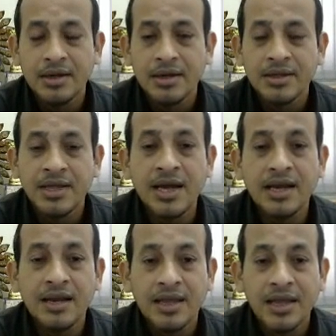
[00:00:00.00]

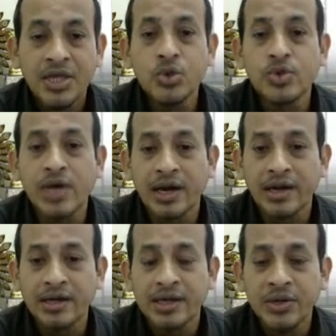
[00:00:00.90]
Then
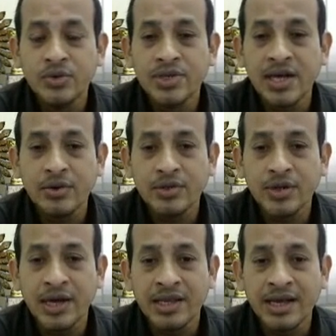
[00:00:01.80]
user also
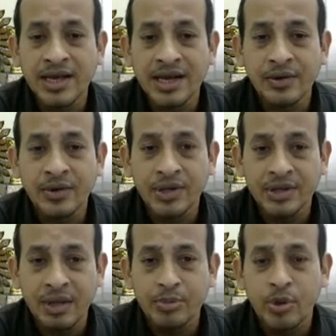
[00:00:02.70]
another category in
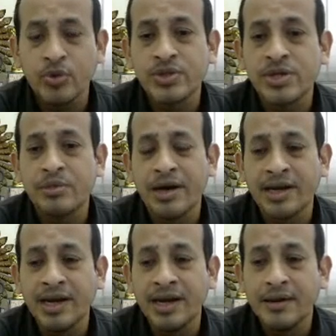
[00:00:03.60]
the producer
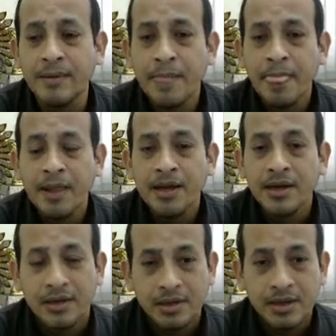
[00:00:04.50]
market.
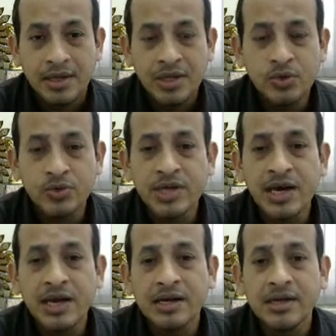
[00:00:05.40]

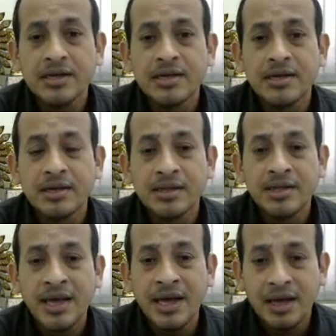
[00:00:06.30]
User
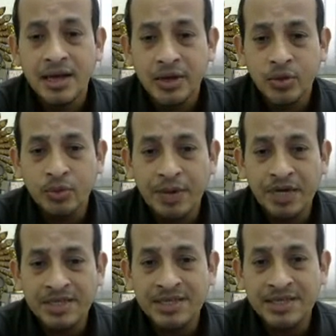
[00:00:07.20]
they do
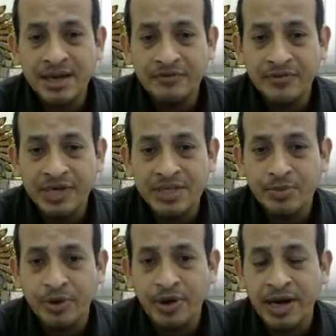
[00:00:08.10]
purchase a finished
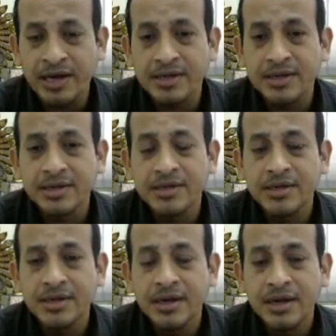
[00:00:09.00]
product
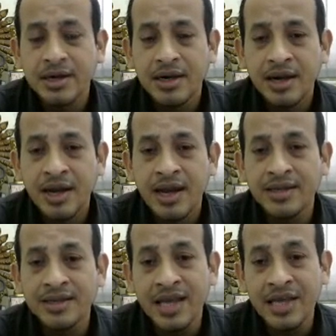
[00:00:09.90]

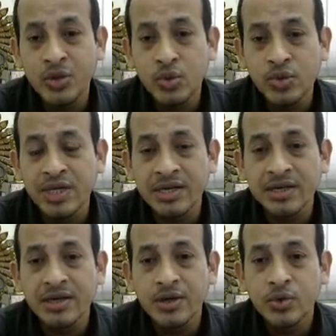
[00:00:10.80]
and they use
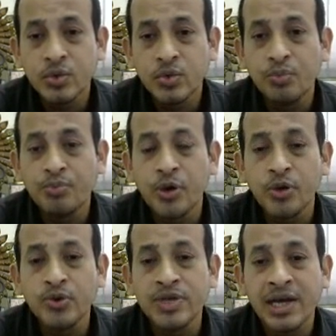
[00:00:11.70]
it to
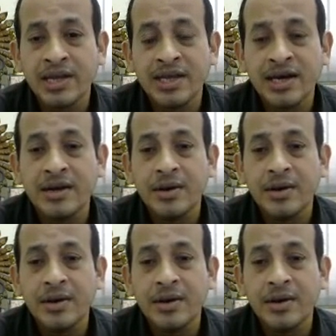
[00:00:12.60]
produce another